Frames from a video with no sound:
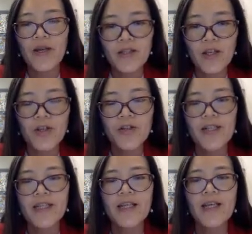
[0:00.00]

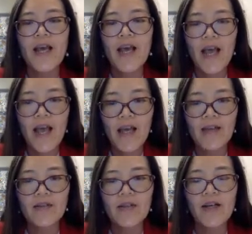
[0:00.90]
security and